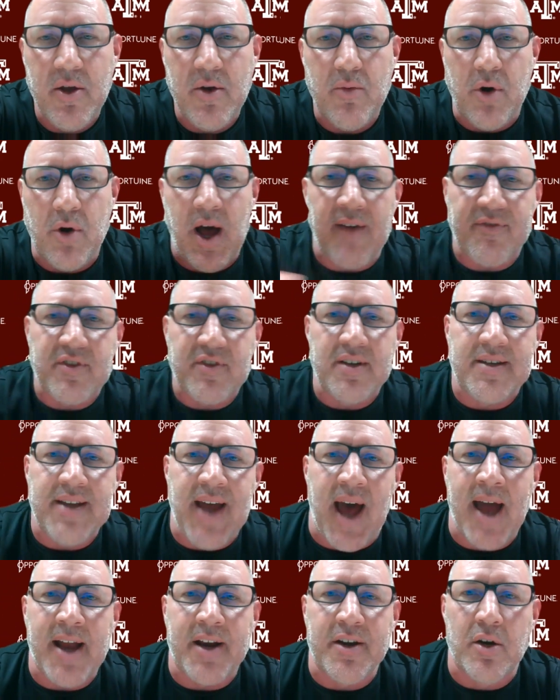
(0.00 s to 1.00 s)
we'll have to
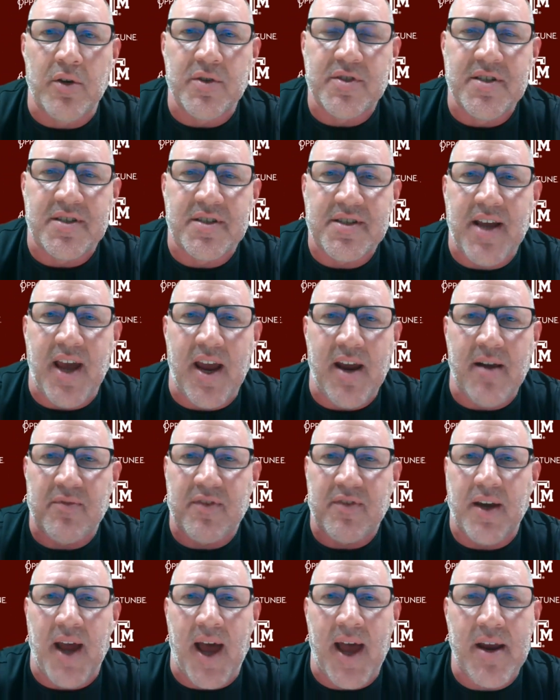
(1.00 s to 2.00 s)
diagnose this game
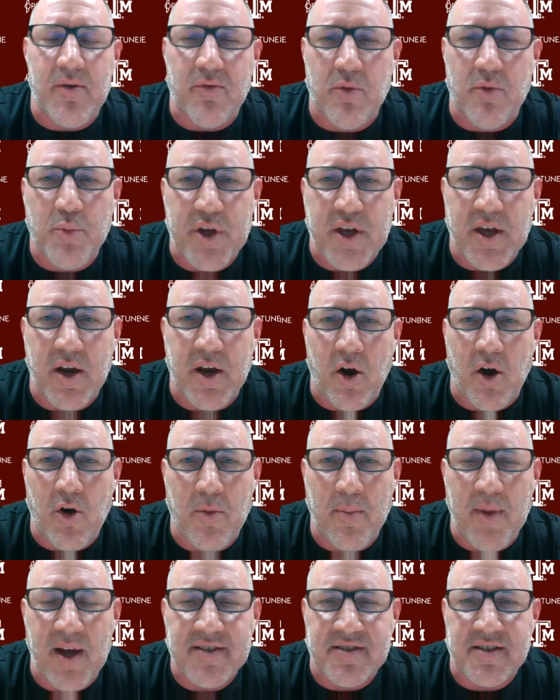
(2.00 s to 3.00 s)
tonight when we
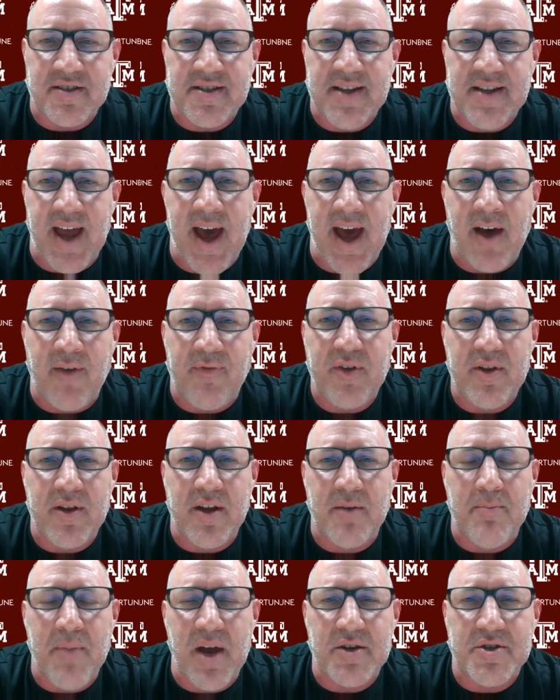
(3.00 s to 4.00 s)
home as a staff and
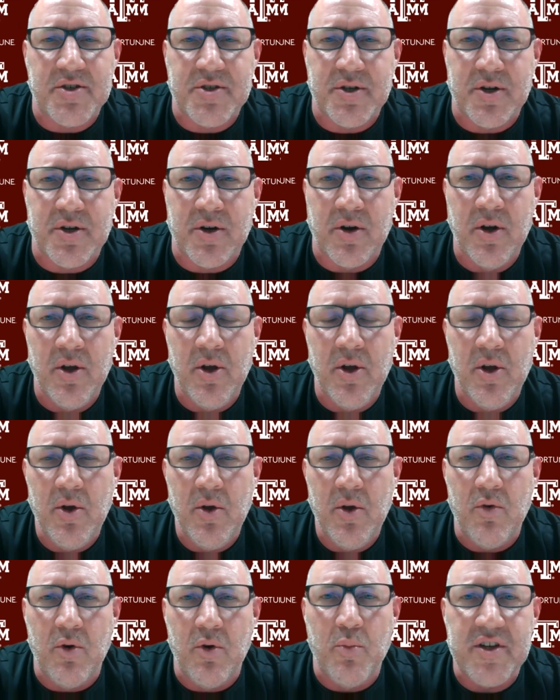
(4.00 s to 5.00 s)
then make sure
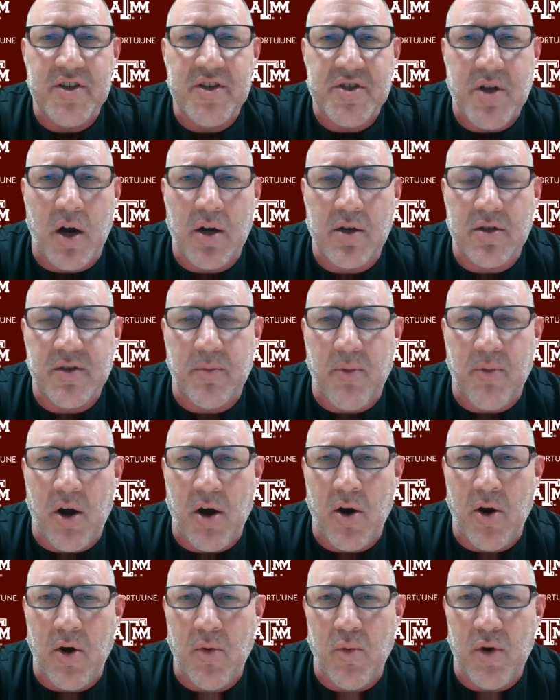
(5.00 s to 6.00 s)
when we start
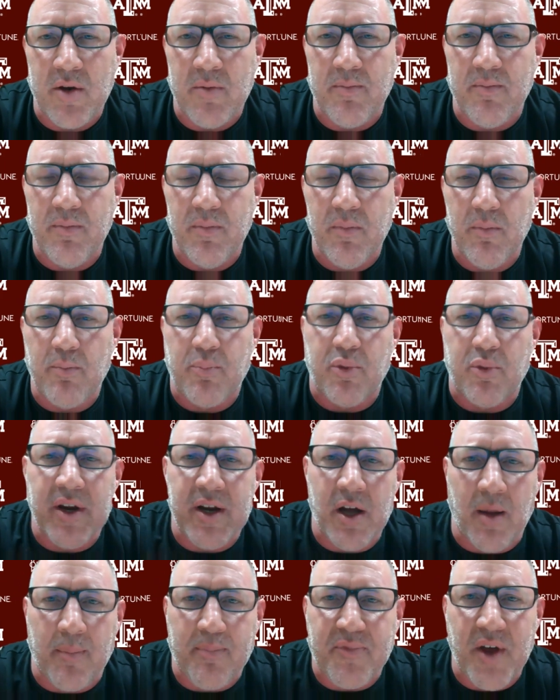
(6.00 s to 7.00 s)
tomorrow we
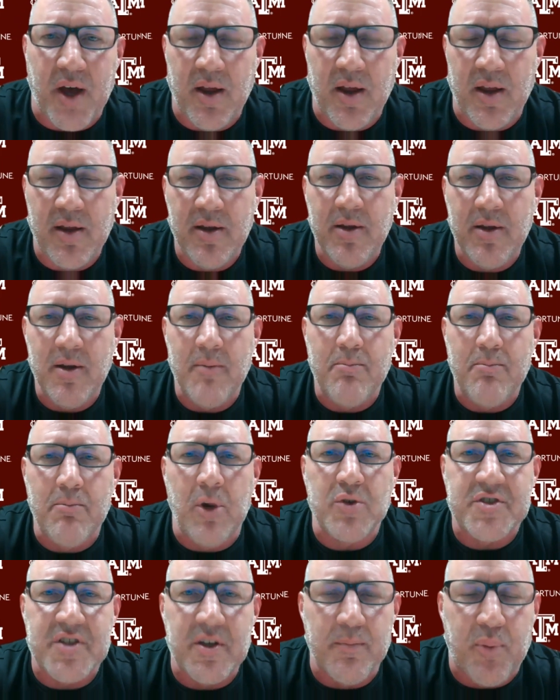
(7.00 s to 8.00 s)
bring up the
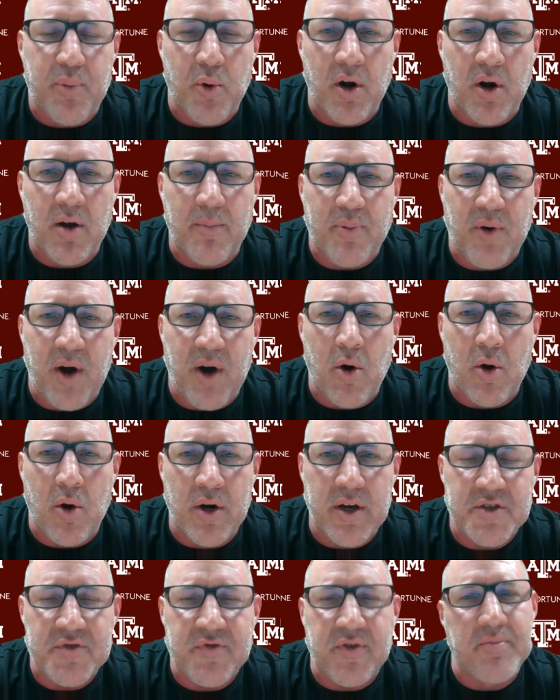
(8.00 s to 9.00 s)
most important
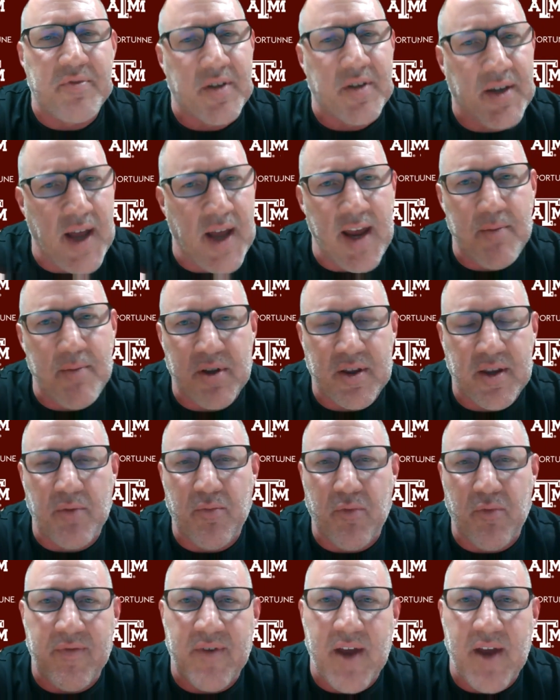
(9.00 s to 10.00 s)
priorities from today, but
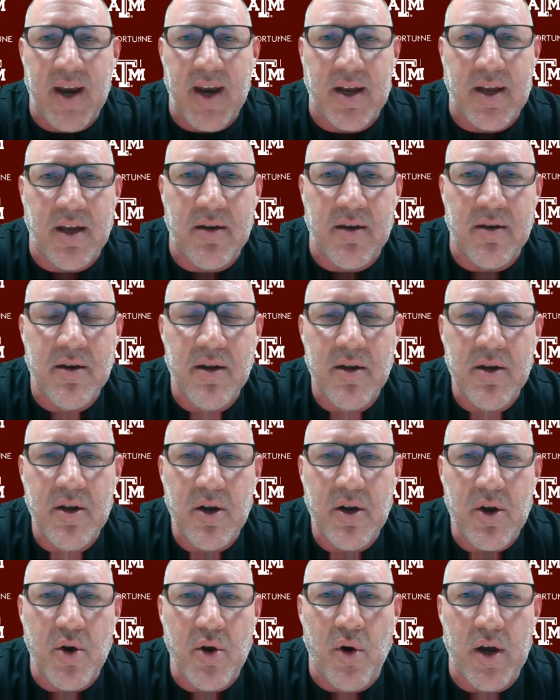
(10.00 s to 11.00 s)
then we've got to get
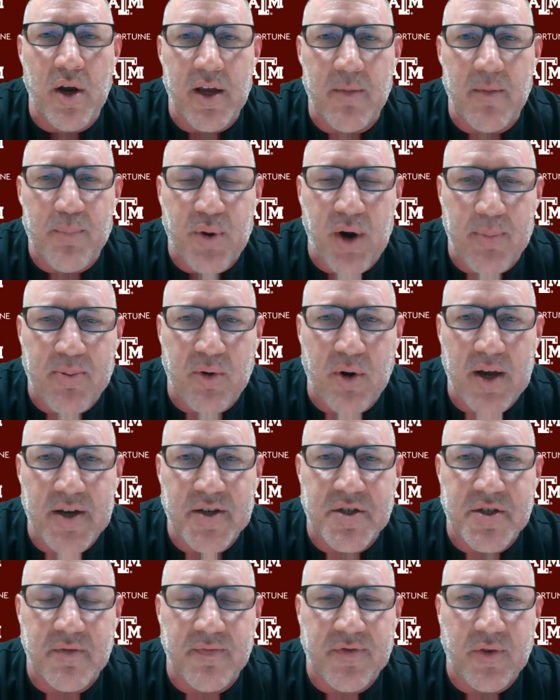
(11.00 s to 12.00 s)
going in
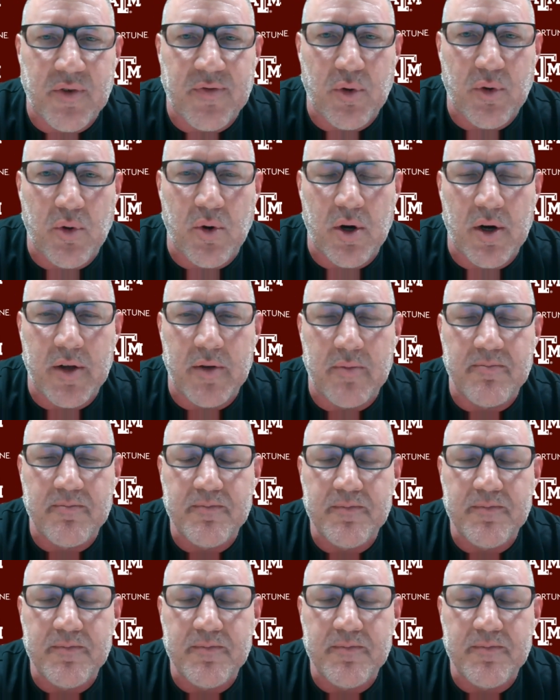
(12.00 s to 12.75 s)
preparation for Florida.